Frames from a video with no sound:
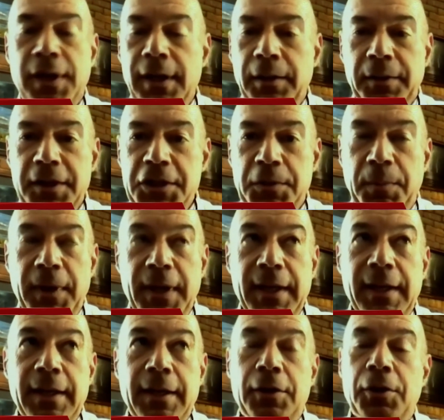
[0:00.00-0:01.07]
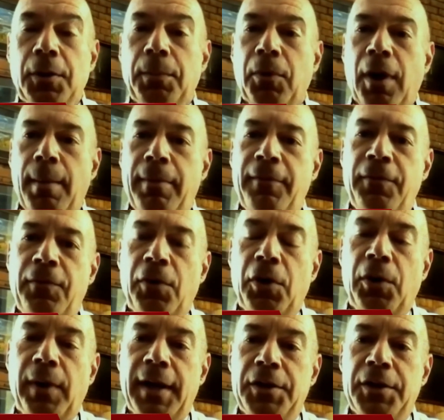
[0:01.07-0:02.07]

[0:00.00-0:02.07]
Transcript: Generally speaking, you're brought before